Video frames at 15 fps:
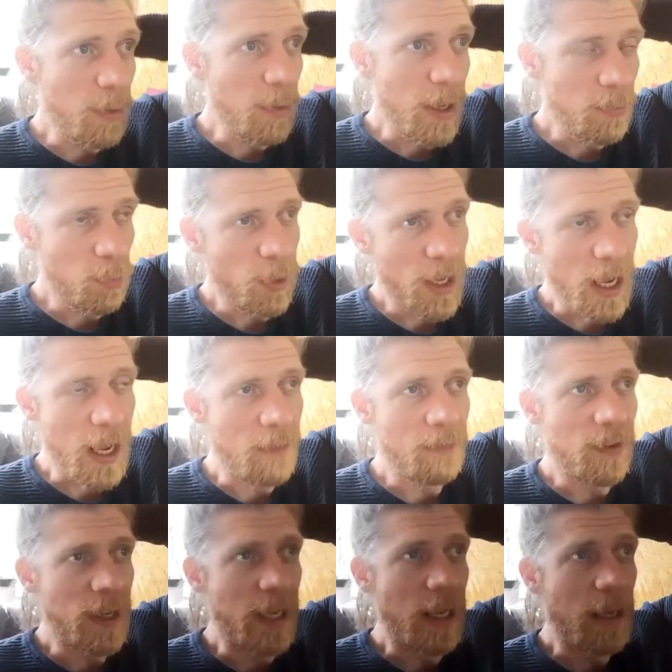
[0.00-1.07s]
we have
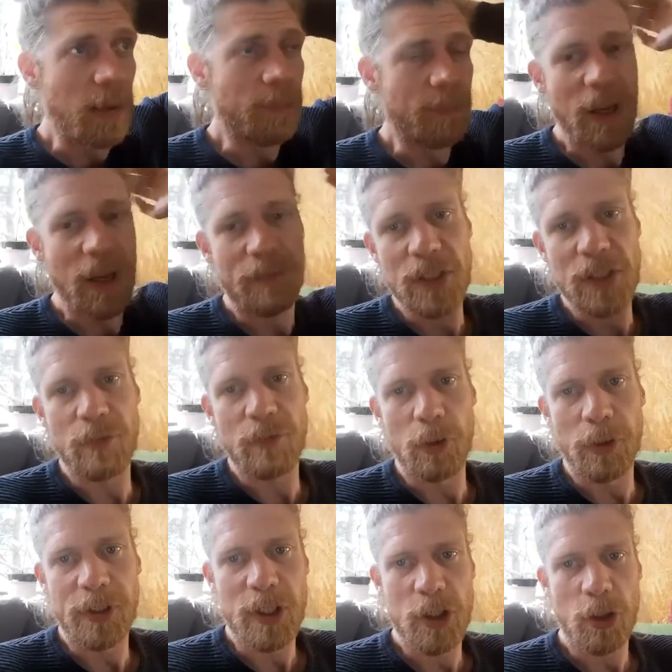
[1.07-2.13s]
a
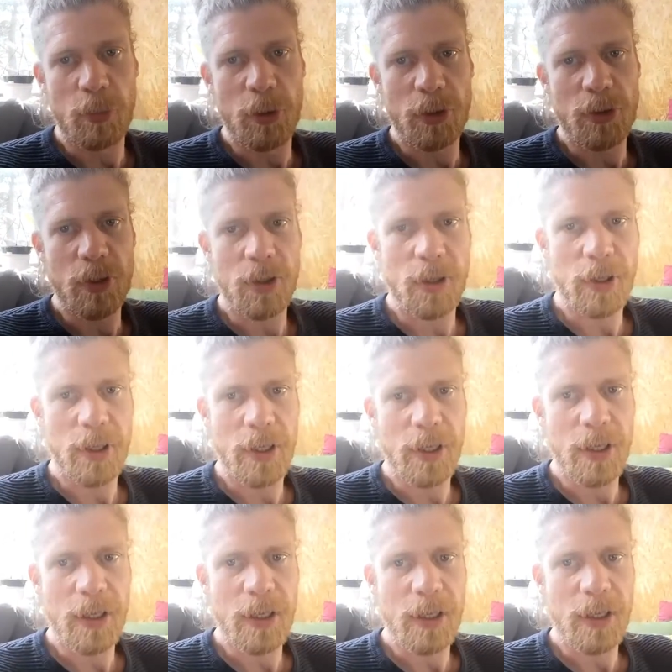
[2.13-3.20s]
festival
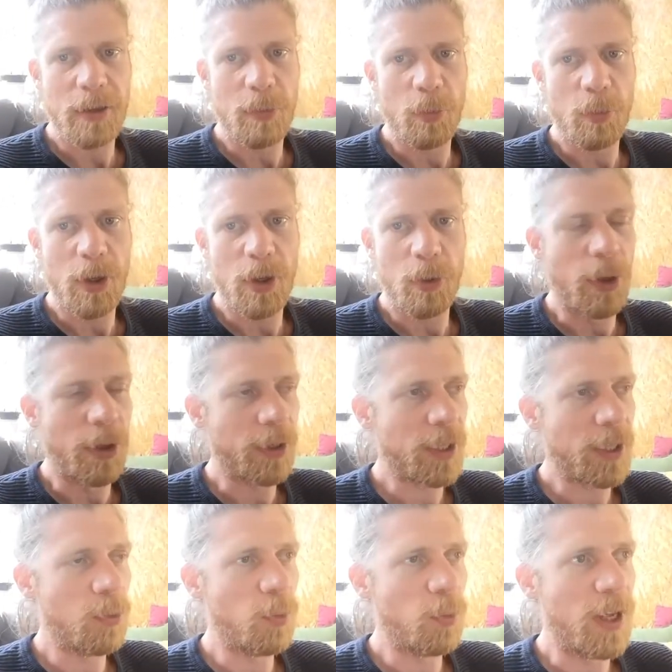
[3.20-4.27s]
distributor we're
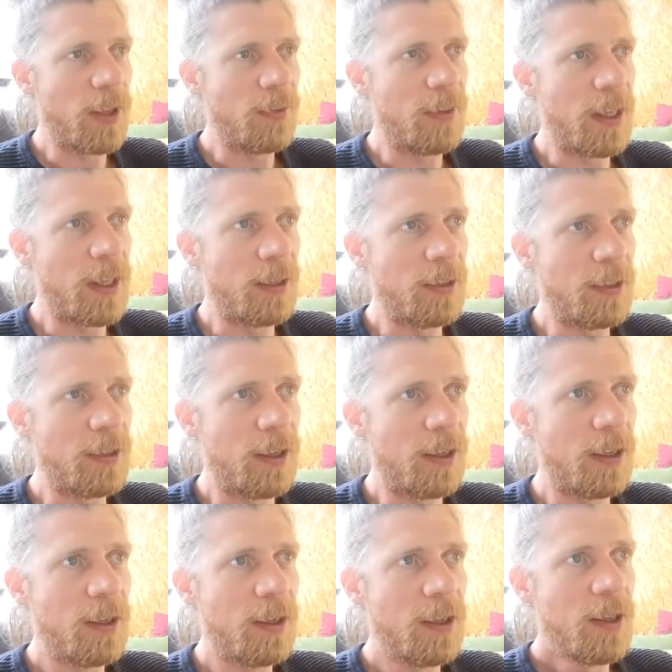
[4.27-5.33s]
working with, and
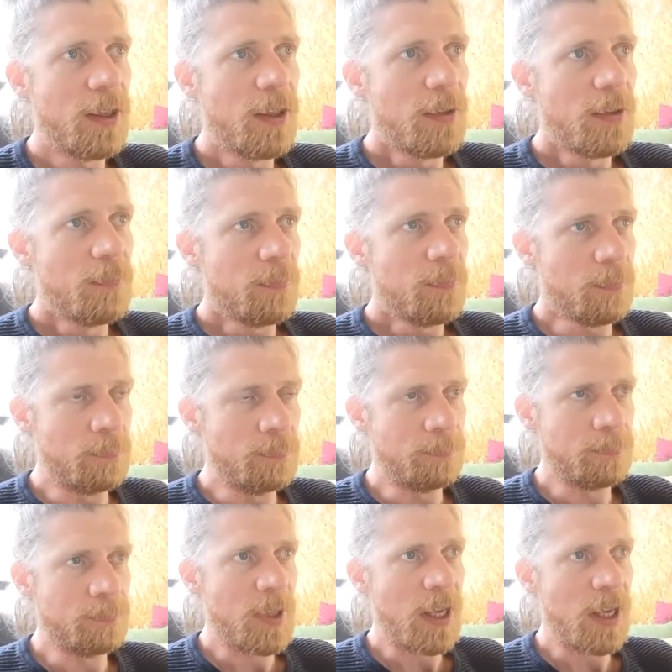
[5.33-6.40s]

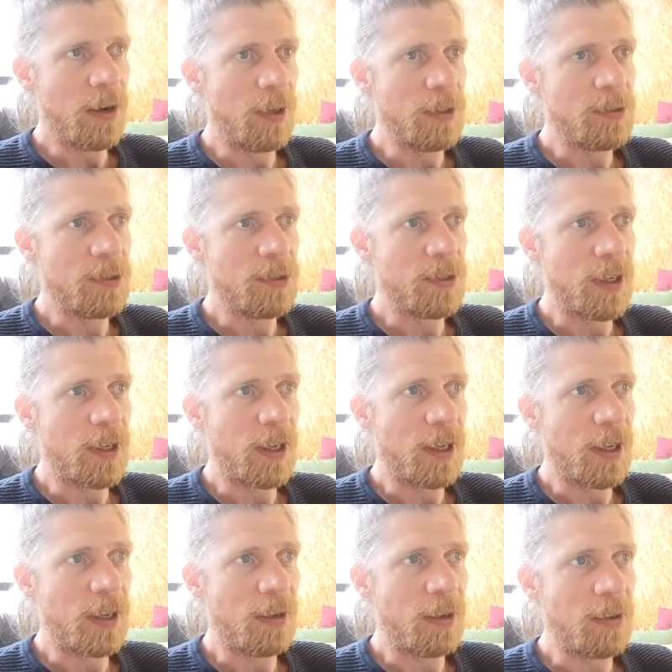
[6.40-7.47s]
there is,
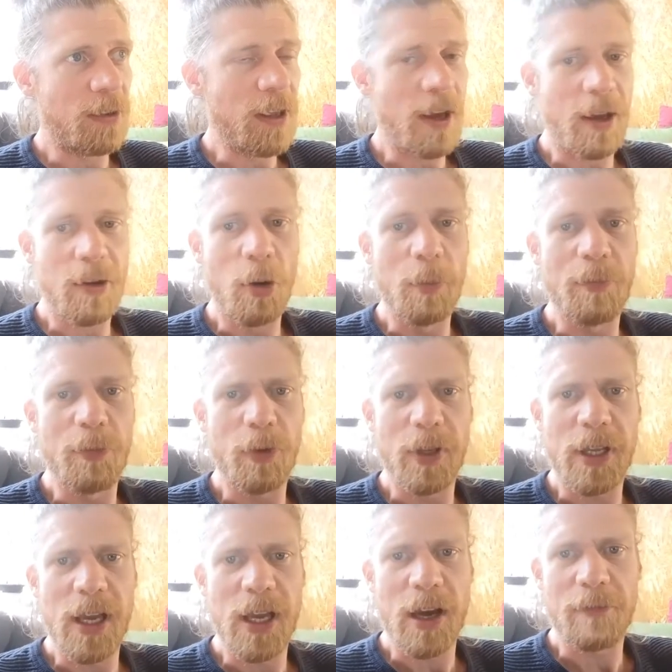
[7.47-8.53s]

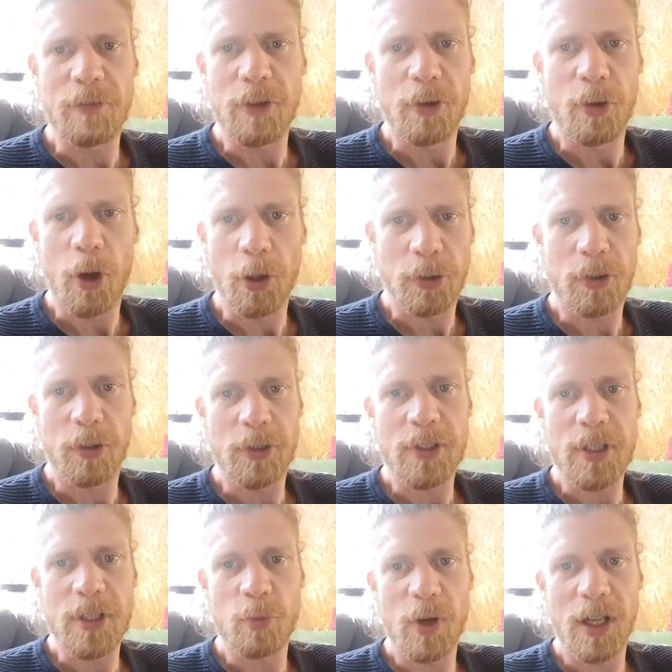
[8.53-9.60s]
hopefully after hot
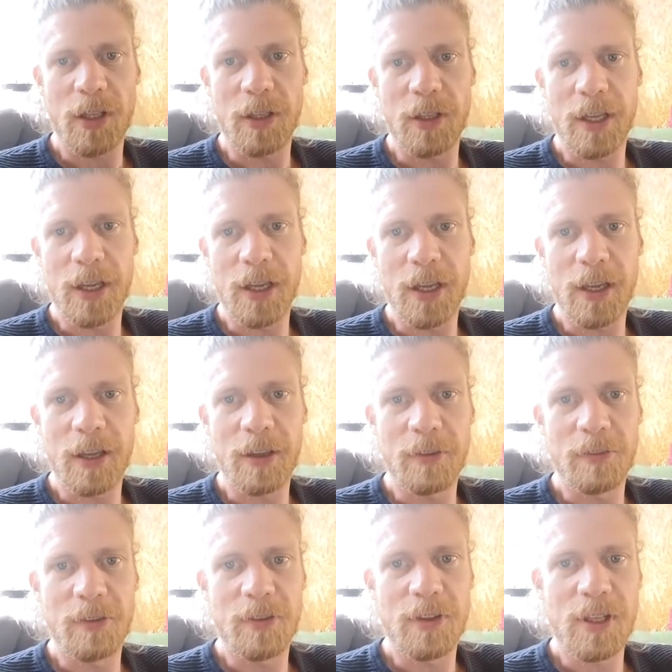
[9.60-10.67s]
dogs as well,
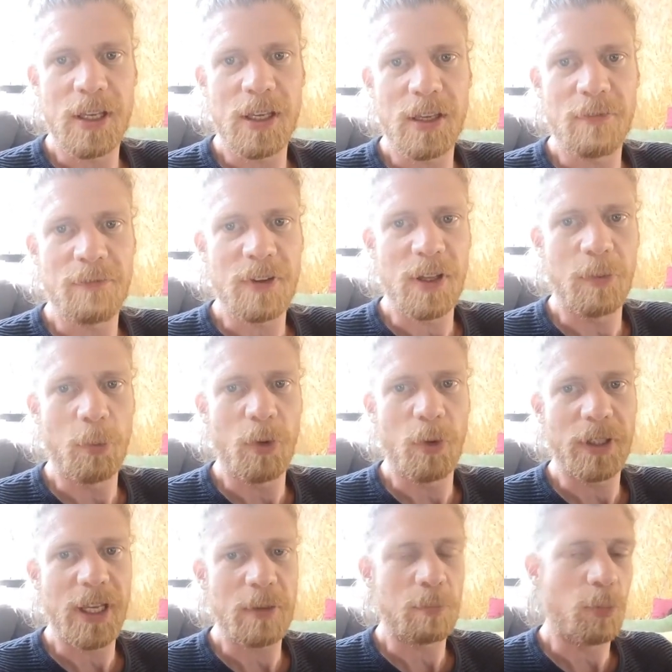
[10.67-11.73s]
the film
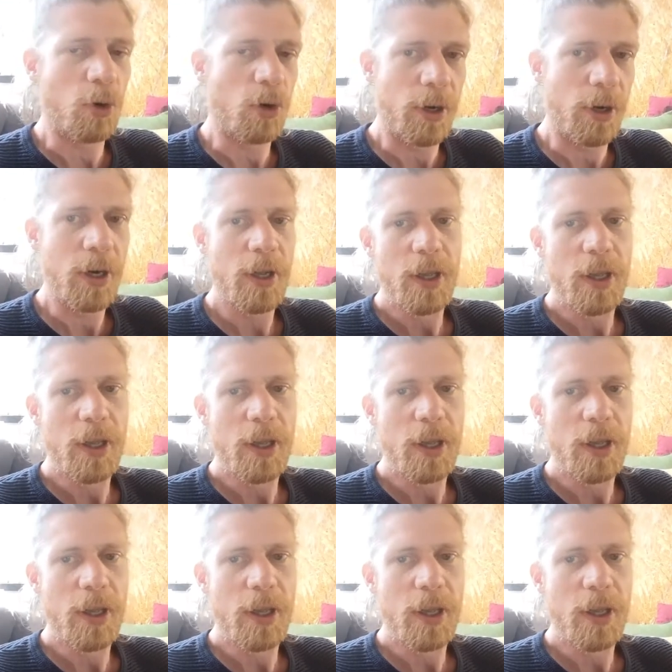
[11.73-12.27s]
will get more